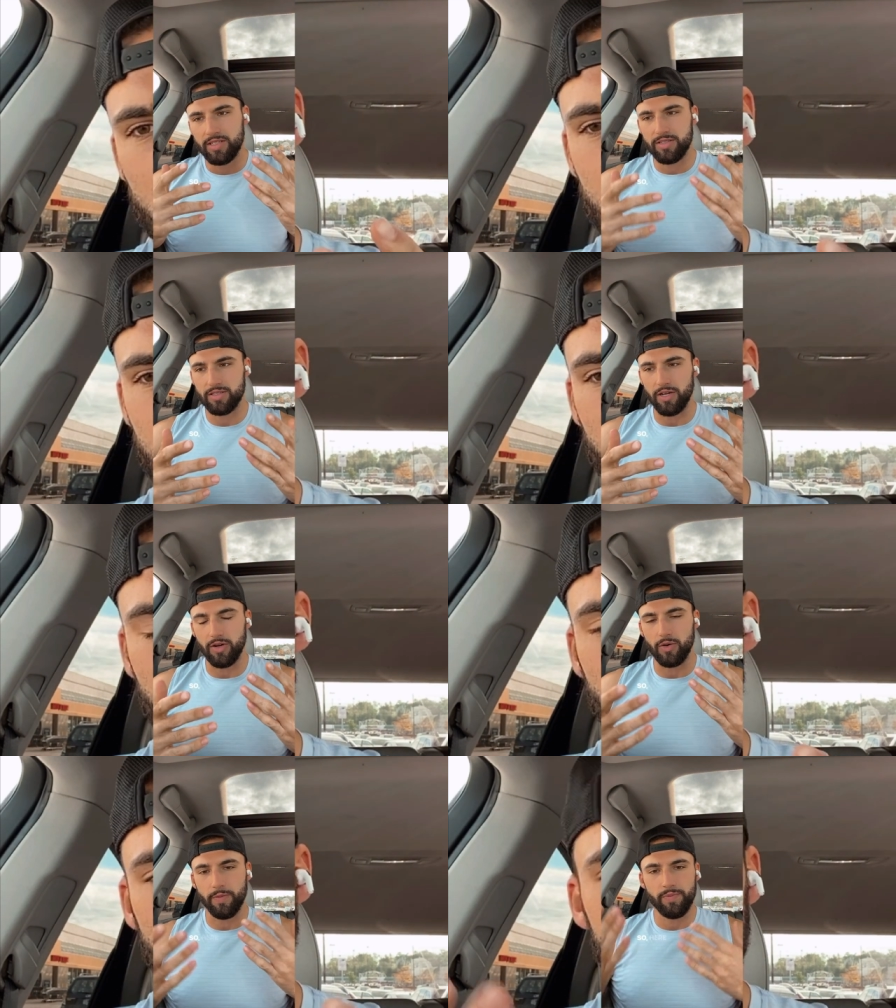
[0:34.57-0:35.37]

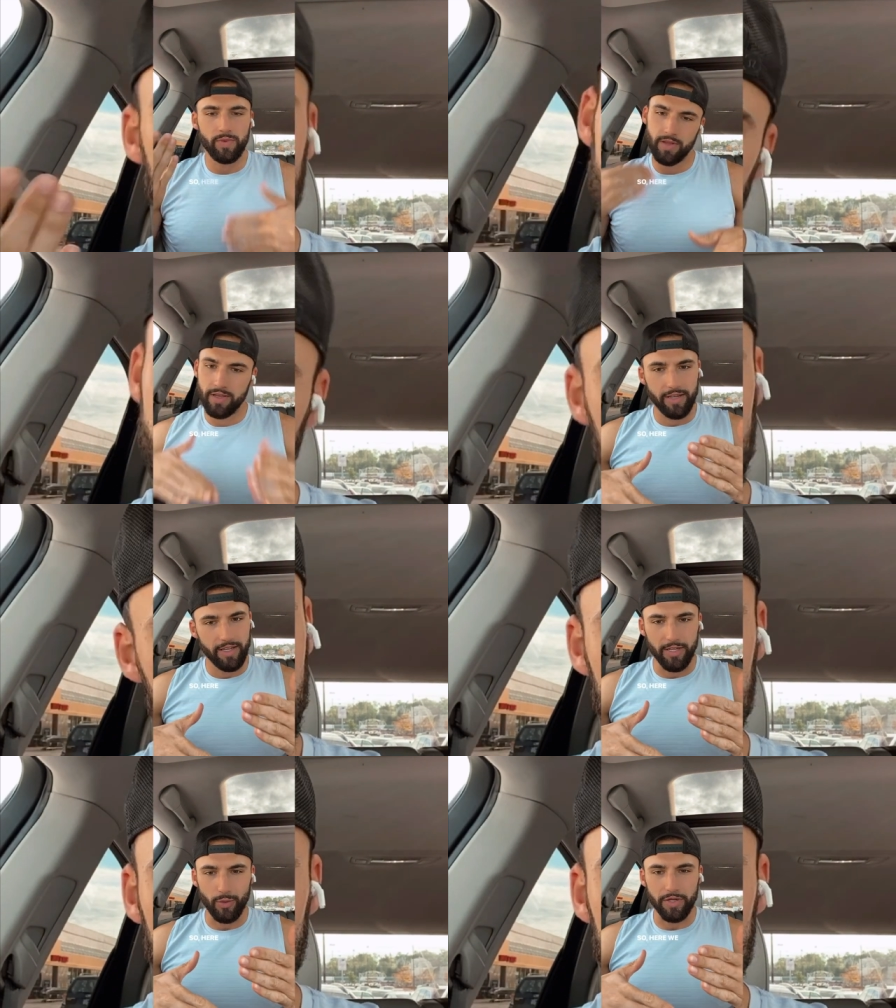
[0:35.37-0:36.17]
So,
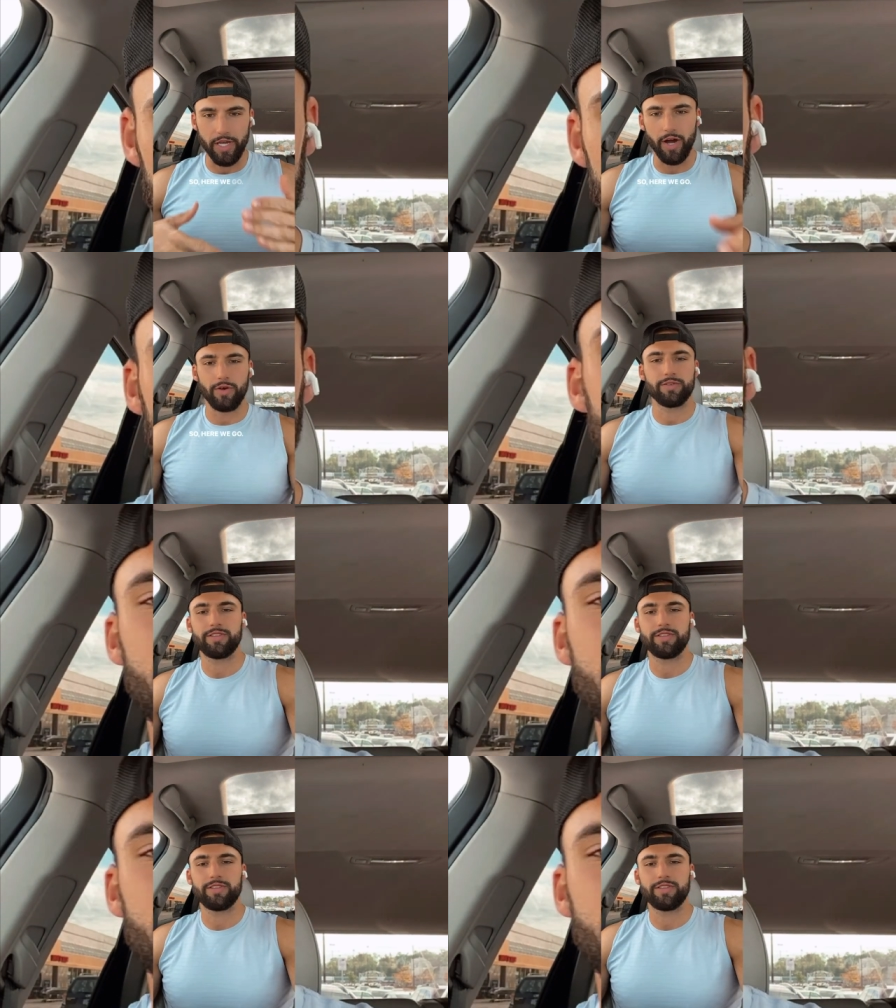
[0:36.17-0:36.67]
here we go.